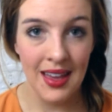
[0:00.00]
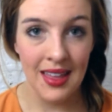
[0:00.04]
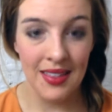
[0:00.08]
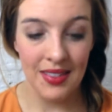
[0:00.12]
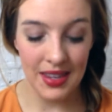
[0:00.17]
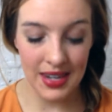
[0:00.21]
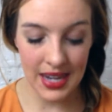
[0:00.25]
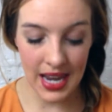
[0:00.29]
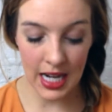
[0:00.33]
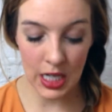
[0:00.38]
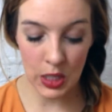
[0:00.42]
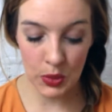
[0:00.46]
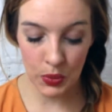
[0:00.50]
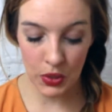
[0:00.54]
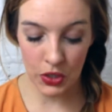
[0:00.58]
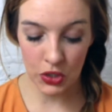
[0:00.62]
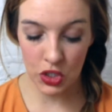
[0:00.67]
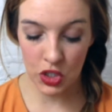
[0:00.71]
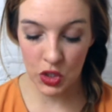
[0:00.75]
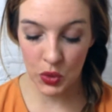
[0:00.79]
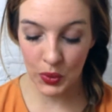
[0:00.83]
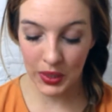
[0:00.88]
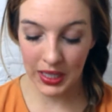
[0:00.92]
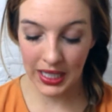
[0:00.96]
The next
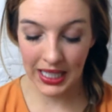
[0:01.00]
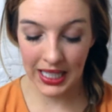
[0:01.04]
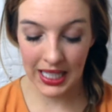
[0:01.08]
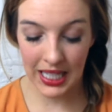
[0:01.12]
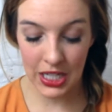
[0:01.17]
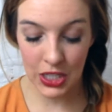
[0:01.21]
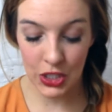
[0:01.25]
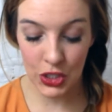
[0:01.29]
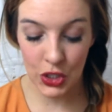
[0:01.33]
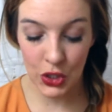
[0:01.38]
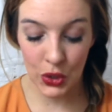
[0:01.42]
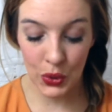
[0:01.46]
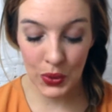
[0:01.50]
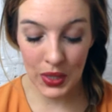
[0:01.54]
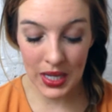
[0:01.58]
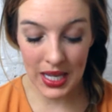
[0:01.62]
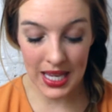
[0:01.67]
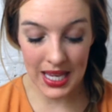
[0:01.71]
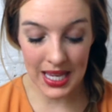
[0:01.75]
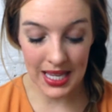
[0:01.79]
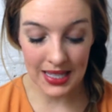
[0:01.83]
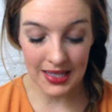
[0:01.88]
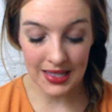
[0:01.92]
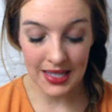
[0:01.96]
brushes that we're going to get into
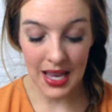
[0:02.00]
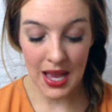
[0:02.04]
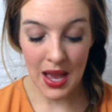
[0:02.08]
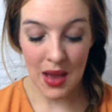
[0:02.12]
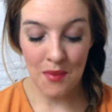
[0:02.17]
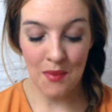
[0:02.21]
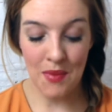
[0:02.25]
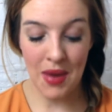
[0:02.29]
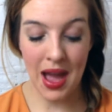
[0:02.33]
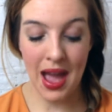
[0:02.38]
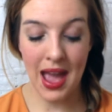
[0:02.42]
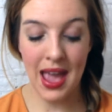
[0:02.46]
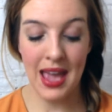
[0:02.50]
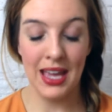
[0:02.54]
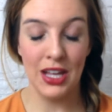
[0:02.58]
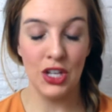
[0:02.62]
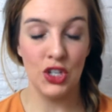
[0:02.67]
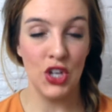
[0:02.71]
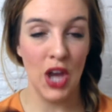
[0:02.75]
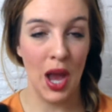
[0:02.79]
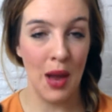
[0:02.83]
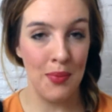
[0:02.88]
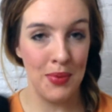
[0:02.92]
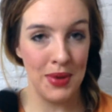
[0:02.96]
is my
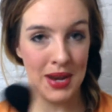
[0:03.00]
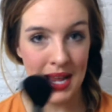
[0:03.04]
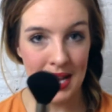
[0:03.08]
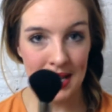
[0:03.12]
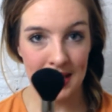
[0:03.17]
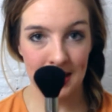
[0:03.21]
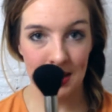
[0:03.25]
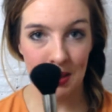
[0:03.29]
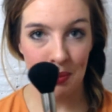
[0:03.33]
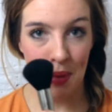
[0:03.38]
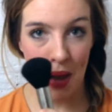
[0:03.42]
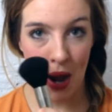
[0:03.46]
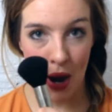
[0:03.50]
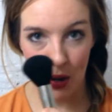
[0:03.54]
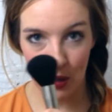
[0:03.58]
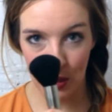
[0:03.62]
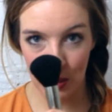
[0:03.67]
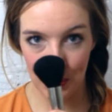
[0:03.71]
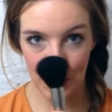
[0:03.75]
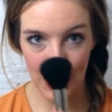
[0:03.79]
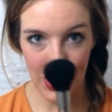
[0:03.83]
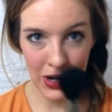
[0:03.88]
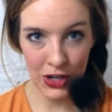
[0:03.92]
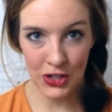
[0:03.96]
Japanesque
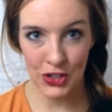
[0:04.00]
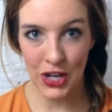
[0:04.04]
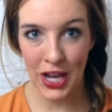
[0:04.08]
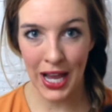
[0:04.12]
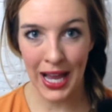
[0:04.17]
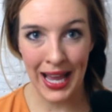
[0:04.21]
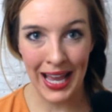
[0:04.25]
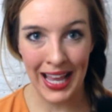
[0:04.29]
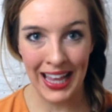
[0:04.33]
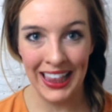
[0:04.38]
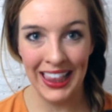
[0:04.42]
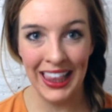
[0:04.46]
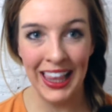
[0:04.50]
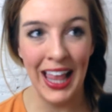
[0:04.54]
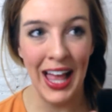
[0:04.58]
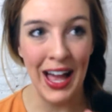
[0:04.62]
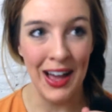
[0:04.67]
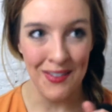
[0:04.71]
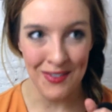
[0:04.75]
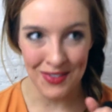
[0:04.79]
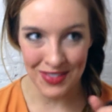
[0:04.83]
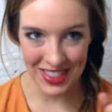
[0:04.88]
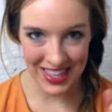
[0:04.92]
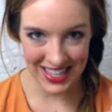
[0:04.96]
powder brush. I
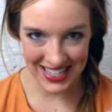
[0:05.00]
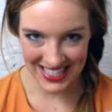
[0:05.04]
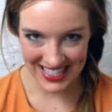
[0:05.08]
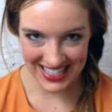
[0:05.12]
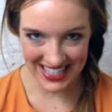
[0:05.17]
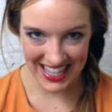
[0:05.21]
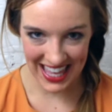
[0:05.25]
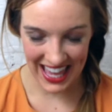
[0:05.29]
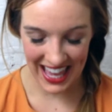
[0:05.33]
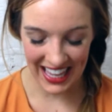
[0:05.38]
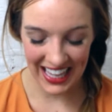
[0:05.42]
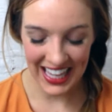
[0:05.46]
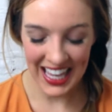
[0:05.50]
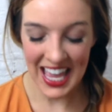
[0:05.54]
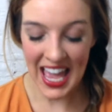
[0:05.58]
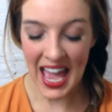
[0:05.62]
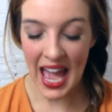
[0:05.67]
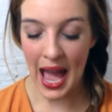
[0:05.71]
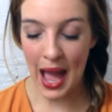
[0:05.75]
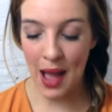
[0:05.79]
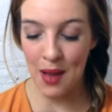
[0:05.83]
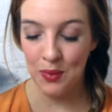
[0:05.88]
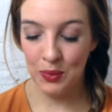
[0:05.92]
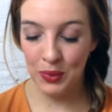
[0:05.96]
love this thing.
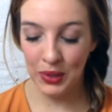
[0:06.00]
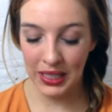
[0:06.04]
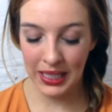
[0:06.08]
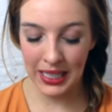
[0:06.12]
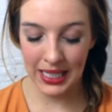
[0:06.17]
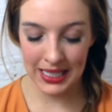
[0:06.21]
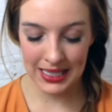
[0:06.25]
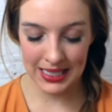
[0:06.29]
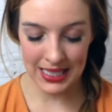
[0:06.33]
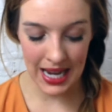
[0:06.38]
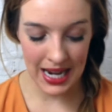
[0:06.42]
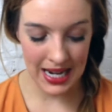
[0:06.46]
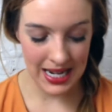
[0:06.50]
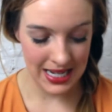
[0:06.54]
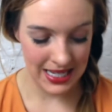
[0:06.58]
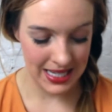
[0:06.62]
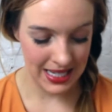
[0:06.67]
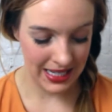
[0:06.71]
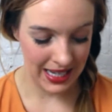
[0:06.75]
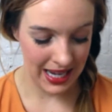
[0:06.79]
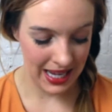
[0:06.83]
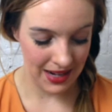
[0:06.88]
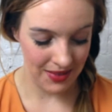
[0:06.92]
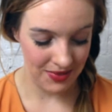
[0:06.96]
I'm really excited
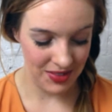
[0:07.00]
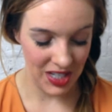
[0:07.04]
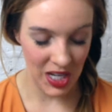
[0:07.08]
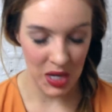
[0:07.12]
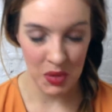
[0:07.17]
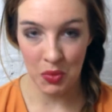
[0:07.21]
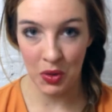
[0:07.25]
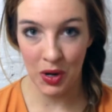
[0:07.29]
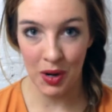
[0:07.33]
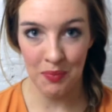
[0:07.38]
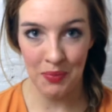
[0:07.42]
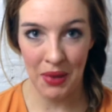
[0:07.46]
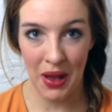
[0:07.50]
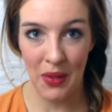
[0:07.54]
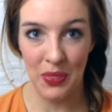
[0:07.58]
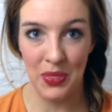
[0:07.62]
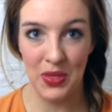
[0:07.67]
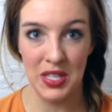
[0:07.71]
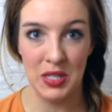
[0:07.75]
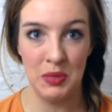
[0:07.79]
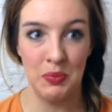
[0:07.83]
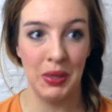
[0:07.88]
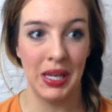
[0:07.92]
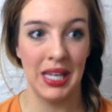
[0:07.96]
to kind of tell you more about
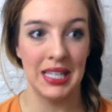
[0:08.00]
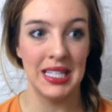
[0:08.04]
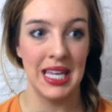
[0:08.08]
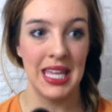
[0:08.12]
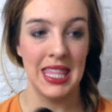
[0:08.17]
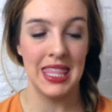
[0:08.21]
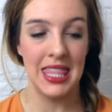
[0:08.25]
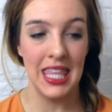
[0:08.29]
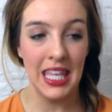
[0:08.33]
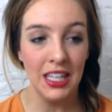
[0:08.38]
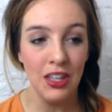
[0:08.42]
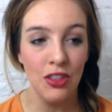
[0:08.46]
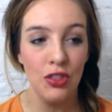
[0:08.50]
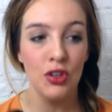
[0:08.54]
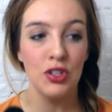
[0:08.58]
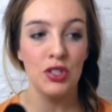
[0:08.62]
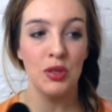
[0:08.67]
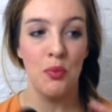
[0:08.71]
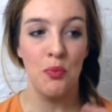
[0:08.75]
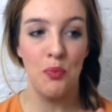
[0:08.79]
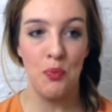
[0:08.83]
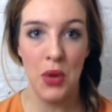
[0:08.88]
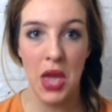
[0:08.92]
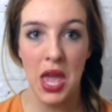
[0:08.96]
this because I think that there's
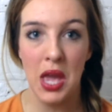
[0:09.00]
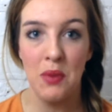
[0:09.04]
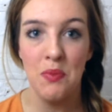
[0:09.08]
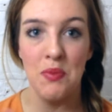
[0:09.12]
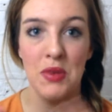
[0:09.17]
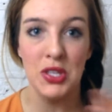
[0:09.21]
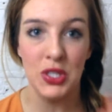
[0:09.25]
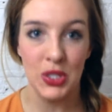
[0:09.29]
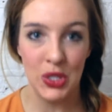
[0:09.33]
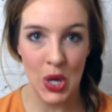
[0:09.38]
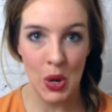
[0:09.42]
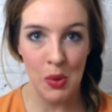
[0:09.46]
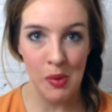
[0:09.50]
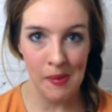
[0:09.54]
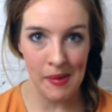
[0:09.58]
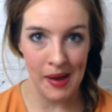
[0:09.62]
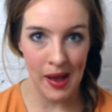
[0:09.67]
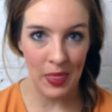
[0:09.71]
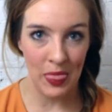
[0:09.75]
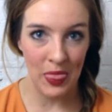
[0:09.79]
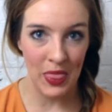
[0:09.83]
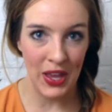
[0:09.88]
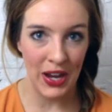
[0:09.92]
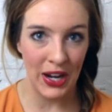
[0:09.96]
a big misnomer
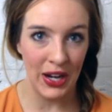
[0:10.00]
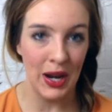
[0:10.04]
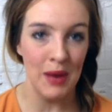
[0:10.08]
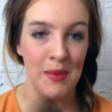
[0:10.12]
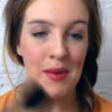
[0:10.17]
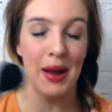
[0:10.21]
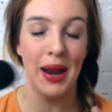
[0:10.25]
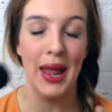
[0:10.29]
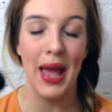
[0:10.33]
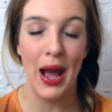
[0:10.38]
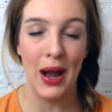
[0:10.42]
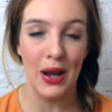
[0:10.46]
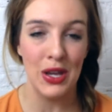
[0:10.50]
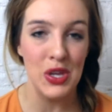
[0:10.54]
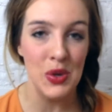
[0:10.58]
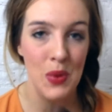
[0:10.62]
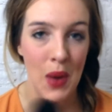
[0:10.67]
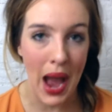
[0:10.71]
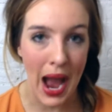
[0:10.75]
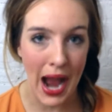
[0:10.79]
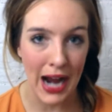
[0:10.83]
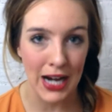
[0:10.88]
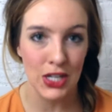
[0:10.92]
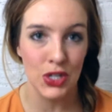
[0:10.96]
out there about how you
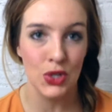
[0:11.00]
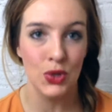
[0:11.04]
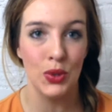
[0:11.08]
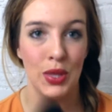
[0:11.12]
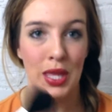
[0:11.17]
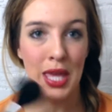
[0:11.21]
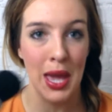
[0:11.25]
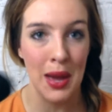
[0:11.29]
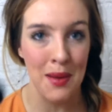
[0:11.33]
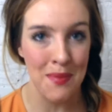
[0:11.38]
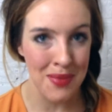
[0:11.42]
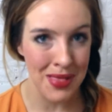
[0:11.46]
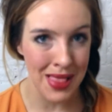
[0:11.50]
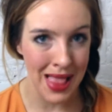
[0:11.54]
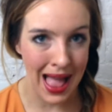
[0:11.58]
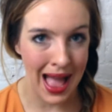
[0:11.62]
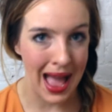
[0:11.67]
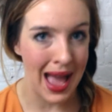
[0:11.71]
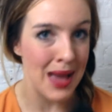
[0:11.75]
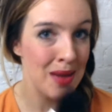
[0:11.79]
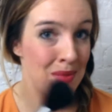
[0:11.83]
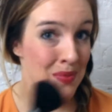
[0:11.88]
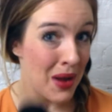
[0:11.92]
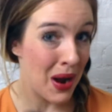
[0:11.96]
actually
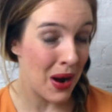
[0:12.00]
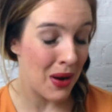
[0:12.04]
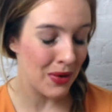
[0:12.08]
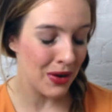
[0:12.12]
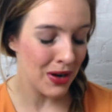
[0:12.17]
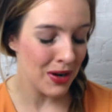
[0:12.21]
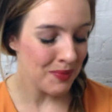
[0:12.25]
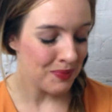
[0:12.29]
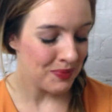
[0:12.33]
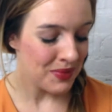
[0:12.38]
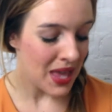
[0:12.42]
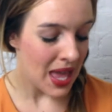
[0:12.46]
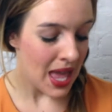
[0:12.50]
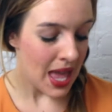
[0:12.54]
apply powder.